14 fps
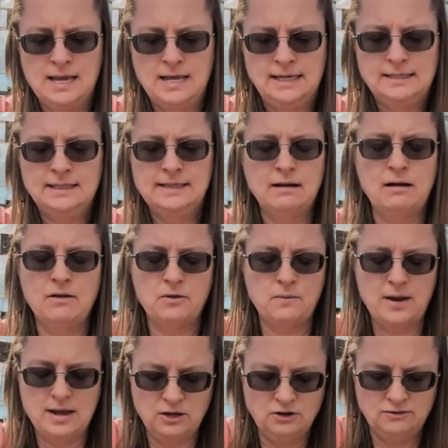is in there all the
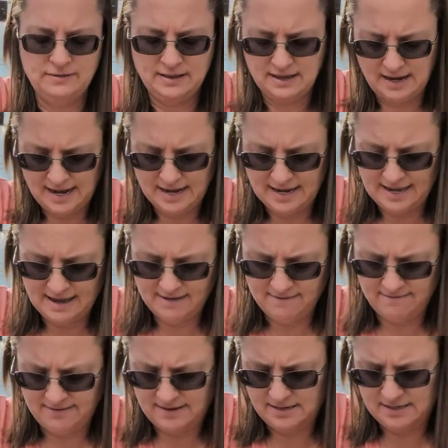way, and you'll feel it kind of give
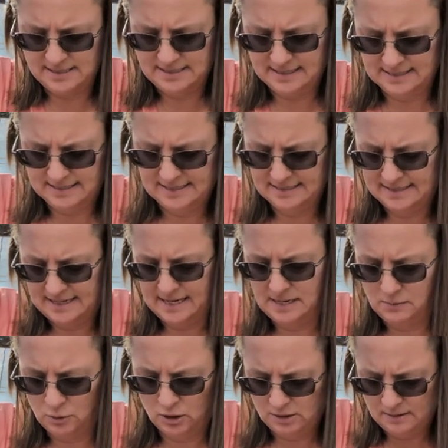until it doesn't
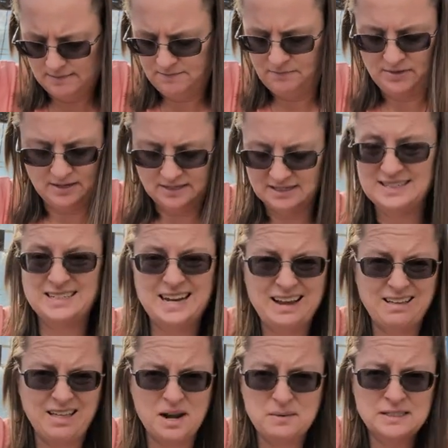anymore. Doesn't take a
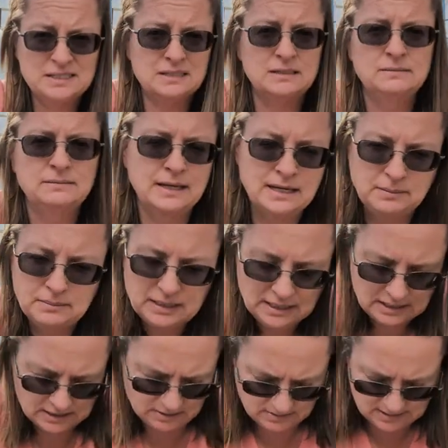lot of muscle. Anybody
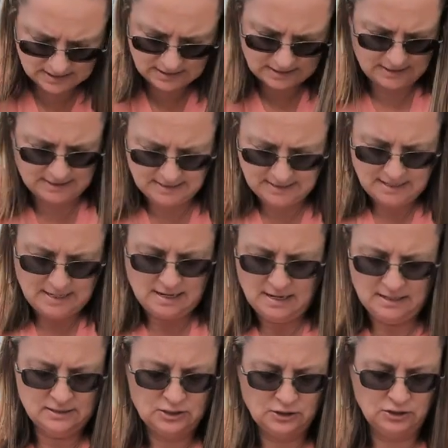can do this.
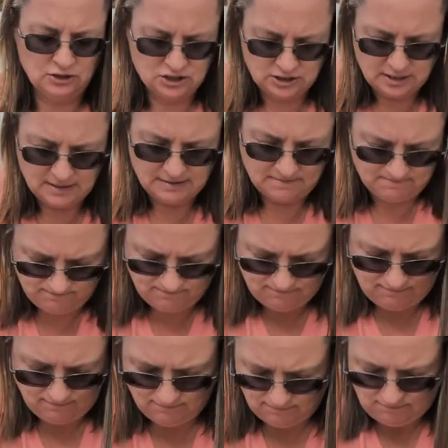So you're just gonna
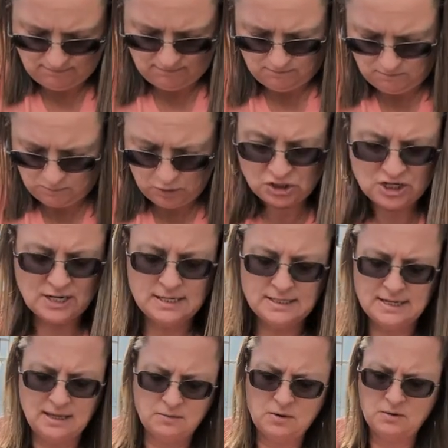push it
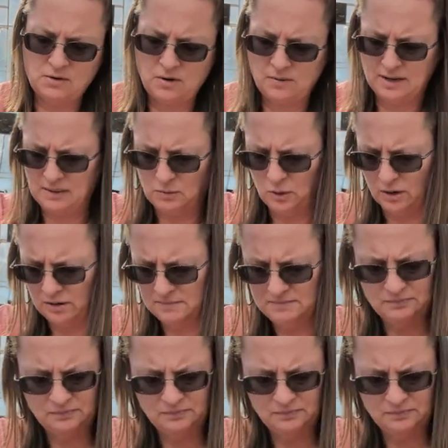until it won't go anymore.